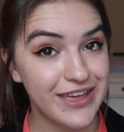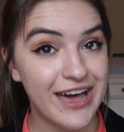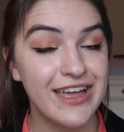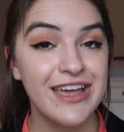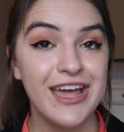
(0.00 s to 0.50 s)

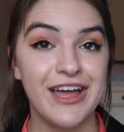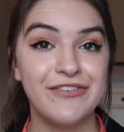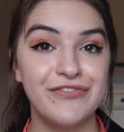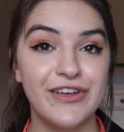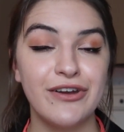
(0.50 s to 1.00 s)
that
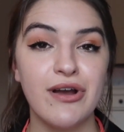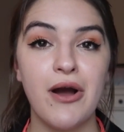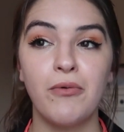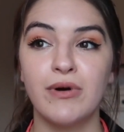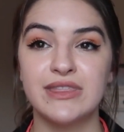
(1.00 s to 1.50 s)
and figure
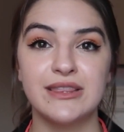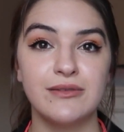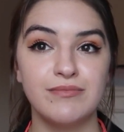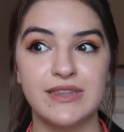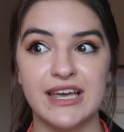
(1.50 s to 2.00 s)
out what
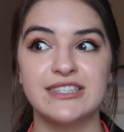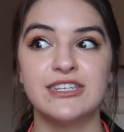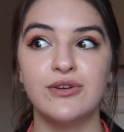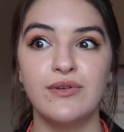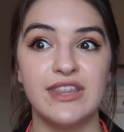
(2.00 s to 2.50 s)

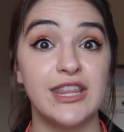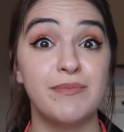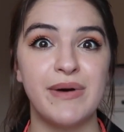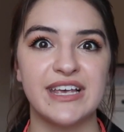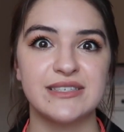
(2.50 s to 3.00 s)
gets you in the
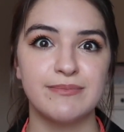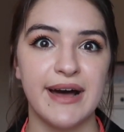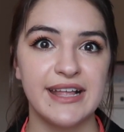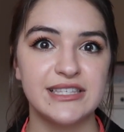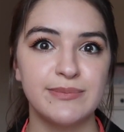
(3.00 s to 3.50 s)
best
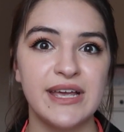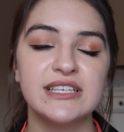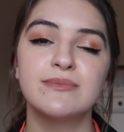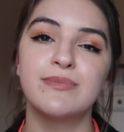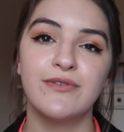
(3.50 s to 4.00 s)
mind
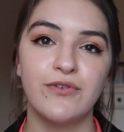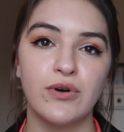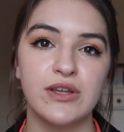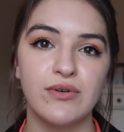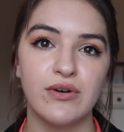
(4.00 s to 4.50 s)
space
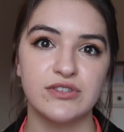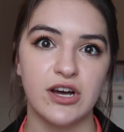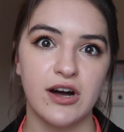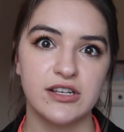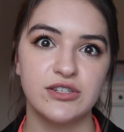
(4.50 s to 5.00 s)
before you go
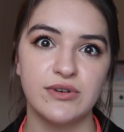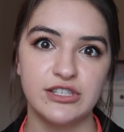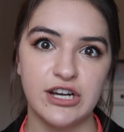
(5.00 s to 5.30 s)
talk to a